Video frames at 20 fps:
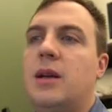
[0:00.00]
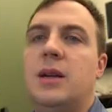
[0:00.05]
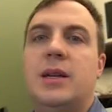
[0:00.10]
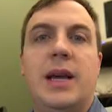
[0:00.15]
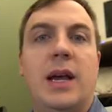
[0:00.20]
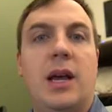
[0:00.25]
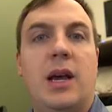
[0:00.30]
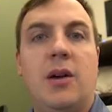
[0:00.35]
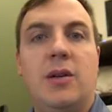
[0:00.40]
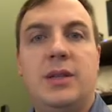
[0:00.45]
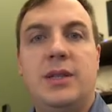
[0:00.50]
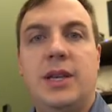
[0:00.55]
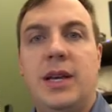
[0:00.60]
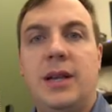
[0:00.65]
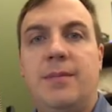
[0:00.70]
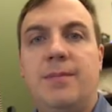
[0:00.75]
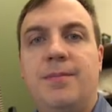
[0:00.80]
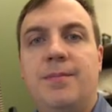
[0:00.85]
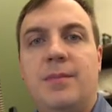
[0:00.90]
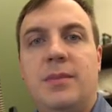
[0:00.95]
Data goes
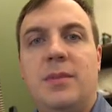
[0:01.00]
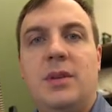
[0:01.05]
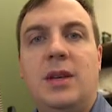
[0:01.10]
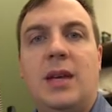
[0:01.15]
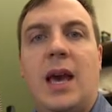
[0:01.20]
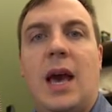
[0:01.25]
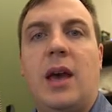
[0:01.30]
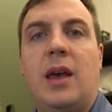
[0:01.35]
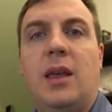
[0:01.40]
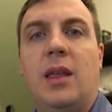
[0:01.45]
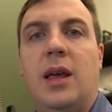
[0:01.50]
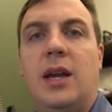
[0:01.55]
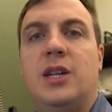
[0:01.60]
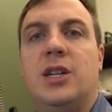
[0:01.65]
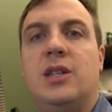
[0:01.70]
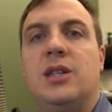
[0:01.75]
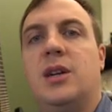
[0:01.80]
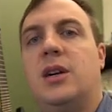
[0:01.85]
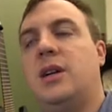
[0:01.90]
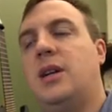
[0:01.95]
in,
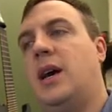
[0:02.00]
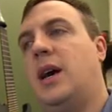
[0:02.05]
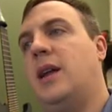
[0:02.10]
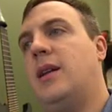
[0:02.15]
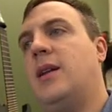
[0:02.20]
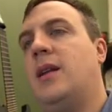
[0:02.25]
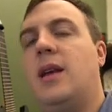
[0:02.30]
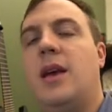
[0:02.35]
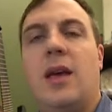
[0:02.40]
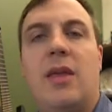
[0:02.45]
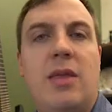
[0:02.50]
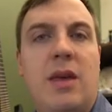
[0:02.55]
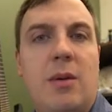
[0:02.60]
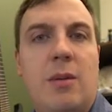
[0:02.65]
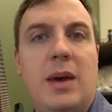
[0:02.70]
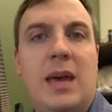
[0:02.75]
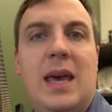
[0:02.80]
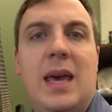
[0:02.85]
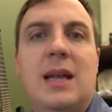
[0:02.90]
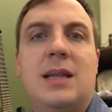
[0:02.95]
calculations are done, and then
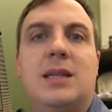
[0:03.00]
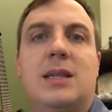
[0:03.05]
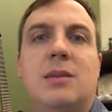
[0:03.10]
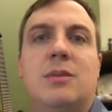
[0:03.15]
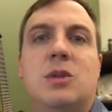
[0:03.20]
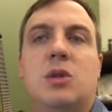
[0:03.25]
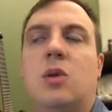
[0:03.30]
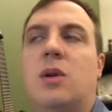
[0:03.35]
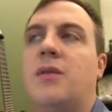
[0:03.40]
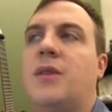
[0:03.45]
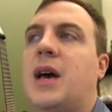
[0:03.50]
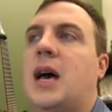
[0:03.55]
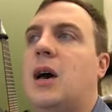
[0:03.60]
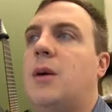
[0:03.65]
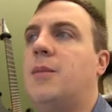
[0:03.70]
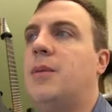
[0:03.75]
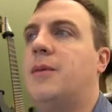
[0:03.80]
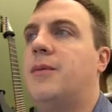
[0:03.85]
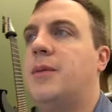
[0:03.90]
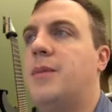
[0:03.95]
we get some sort of
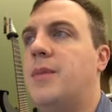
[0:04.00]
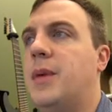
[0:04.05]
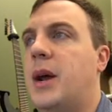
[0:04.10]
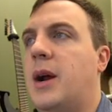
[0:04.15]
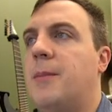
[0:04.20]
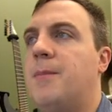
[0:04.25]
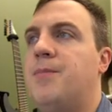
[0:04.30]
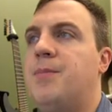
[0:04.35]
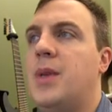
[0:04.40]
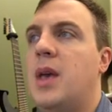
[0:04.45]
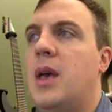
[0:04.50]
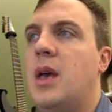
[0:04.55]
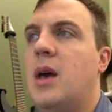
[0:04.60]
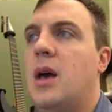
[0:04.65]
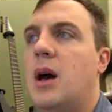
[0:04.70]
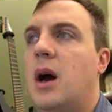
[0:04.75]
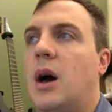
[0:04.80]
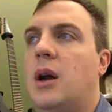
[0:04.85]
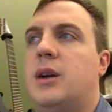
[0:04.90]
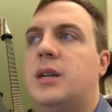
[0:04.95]
output from there.
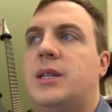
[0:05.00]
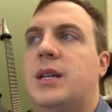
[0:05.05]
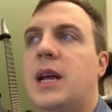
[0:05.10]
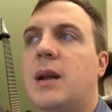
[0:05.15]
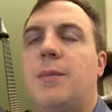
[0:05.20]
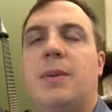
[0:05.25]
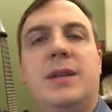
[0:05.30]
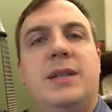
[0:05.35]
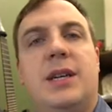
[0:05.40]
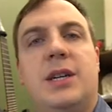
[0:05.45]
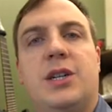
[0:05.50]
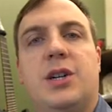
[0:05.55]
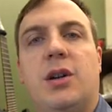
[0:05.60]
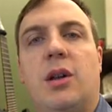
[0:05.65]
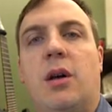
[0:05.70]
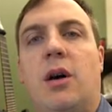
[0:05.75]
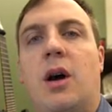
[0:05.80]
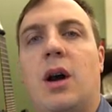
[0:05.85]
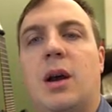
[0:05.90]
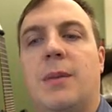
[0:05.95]
Understand
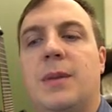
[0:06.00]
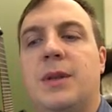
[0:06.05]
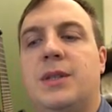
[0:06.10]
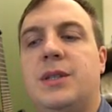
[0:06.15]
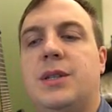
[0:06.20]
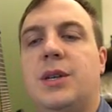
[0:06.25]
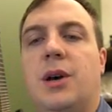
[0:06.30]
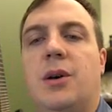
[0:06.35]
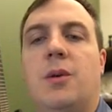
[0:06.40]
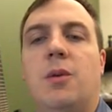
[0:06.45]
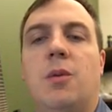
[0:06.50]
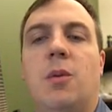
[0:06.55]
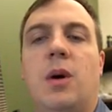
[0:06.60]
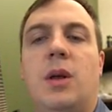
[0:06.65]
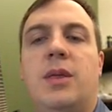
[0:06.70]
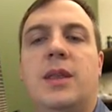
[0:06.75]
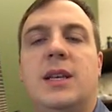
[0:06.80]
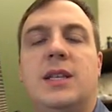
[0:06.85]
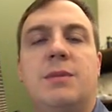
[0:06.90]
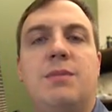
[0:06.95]
positional arguments. So
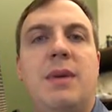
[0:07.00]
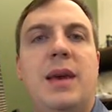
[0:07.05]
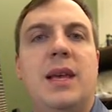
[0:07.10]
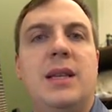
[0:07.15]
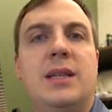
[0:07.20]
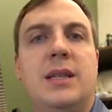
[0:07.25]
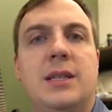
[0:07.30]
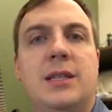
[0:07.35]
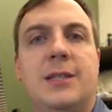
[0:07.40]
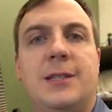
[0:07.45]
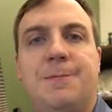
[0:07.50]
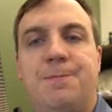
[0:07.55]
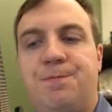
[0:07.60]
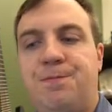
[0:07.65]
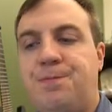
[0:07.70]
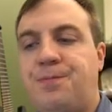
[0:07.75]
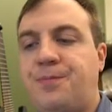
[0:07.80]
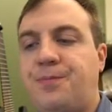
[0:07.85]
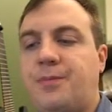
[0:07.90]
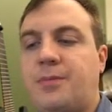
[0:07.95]
what this means is
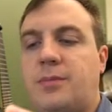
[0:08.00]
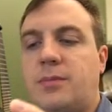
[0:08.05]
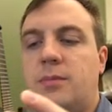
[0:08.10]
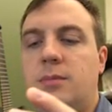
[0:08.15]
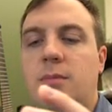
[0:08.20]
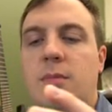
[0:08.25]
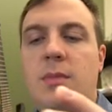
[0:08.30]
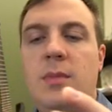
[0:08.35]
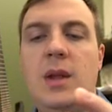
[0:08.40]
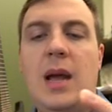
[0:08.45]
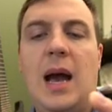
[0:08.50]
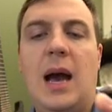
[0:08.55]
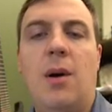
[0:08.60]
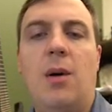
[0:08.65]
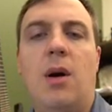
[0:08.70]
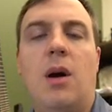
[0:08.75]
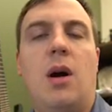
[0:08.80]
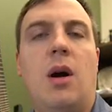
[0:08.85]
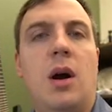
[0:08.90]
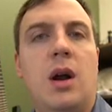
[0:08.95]

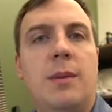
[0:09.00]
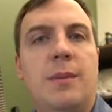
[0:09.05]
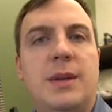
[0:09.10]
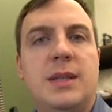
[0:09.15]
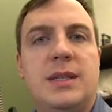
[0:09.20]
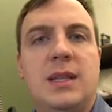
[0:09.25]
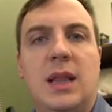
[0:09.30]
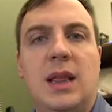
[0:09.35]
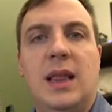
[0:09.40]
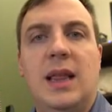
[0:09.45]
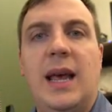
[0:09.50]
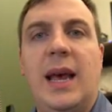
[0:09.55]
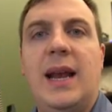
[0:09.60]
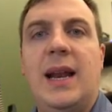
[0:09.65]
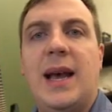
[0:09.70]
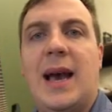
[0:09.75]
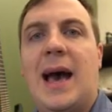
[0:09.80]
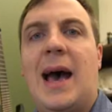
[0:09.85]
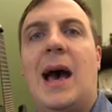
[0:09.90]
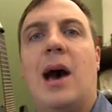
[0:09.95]
how are arguments
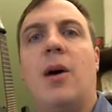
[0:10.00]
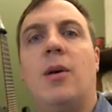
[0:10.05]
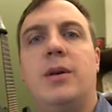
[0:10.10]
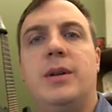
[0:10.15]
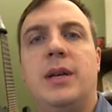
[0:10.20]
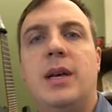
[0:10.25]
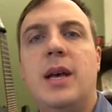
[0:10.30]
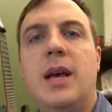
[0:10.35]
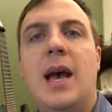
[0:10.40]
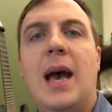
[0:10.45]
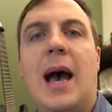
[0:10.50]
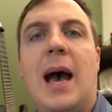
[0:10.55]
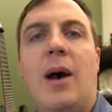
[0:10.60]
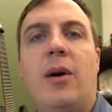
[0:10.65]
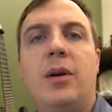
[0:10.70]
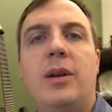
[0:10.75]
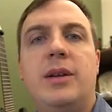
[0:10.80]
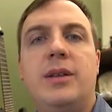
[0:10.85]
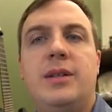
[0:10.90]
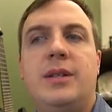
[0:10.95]
laid out?
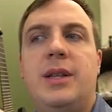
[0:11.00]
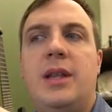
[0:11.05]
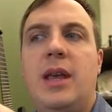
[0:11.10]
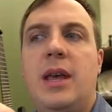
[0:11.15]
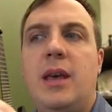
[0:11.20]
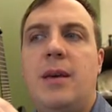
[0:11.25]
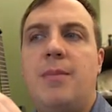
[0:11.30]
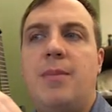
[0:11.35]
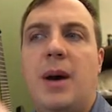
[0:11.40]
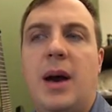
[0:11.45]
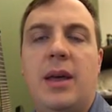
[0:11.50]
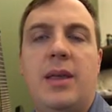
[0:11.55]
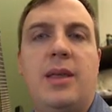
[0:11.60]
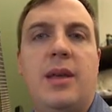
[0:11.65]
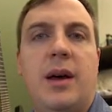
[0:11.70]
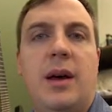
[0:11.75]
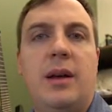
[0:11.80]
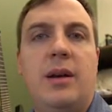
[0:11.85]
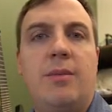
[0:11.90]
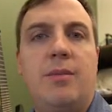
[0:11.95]
How does the
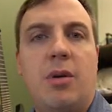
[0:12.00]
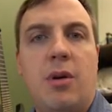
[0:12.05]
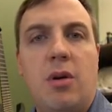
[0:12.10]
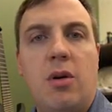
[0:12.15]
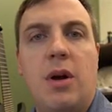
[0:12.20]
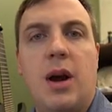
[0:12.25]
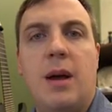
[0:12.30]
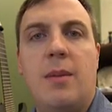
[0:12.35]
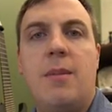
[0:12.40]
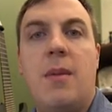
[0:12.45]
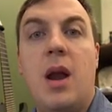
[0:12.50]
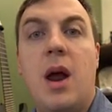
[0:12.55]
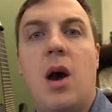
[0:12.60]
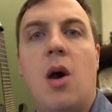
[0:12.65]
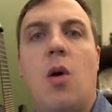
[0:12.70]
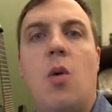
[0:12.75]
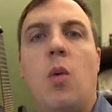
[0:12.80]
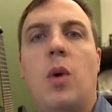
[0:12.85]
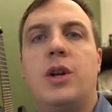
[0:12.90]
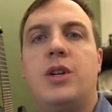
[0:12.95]
Python program
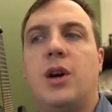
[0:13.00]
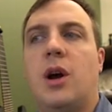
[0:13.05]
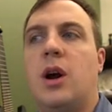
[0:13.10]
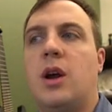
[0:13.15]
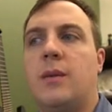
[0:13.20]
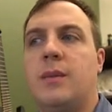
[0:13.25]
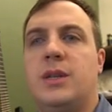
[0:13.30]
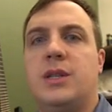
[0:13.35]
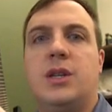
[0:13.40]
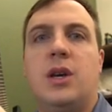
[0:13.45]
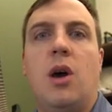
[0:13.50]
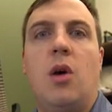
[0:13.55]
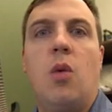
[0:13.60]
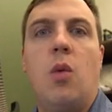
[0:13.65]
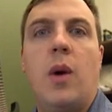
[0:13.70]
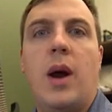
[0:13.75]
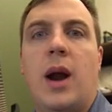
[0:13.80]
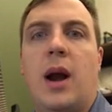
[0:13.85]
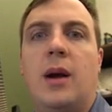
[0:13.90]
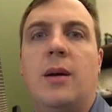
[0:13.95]
know which arguments go
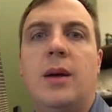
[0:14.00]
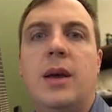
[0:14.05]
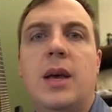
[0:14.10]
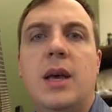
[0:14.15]
where?